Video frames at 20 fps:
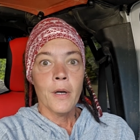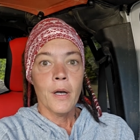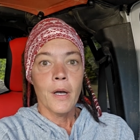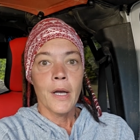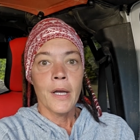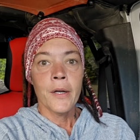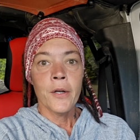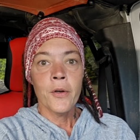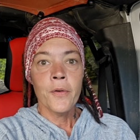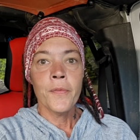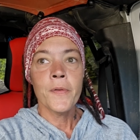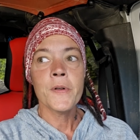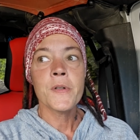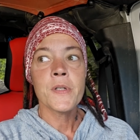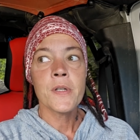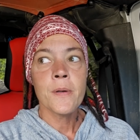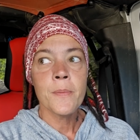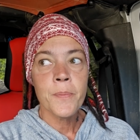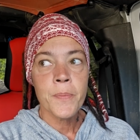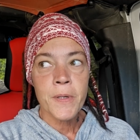I know for
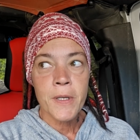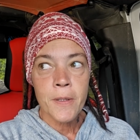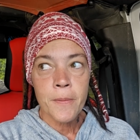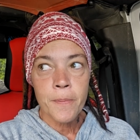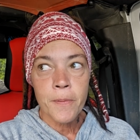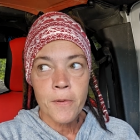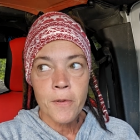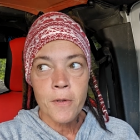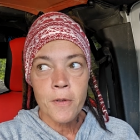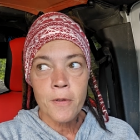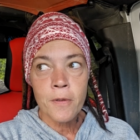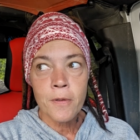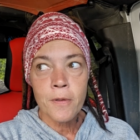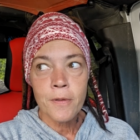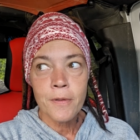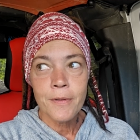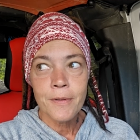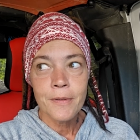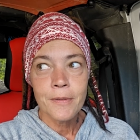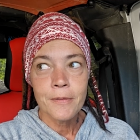some people
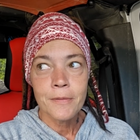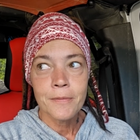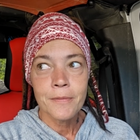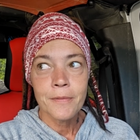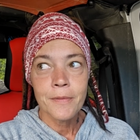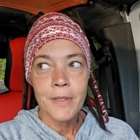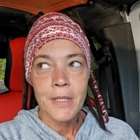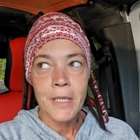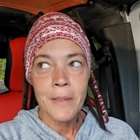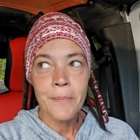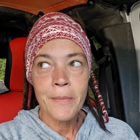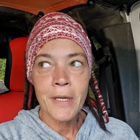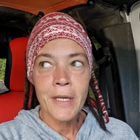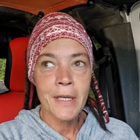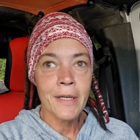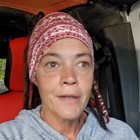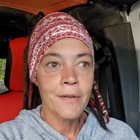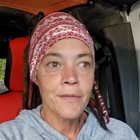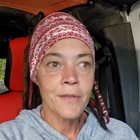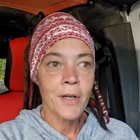that may
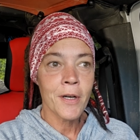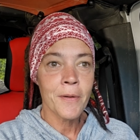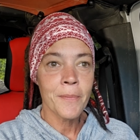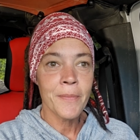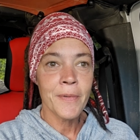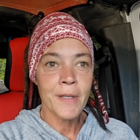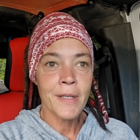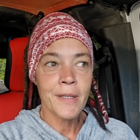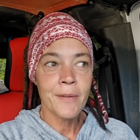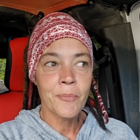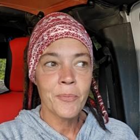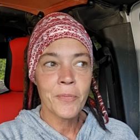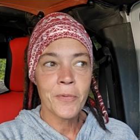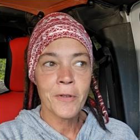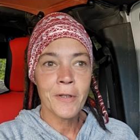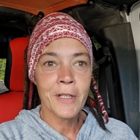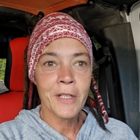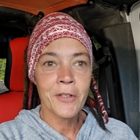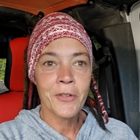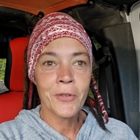have not been
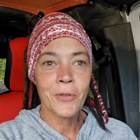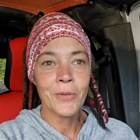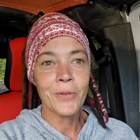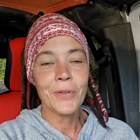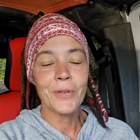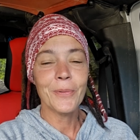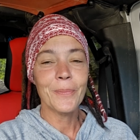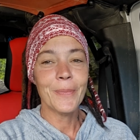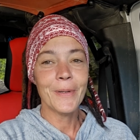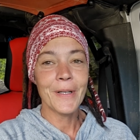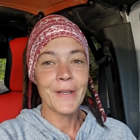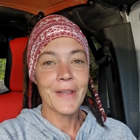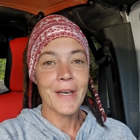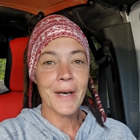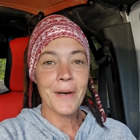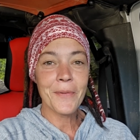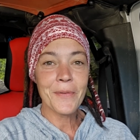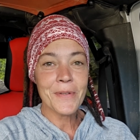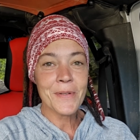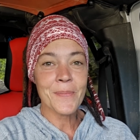pretty cool, but
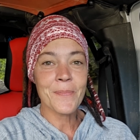that was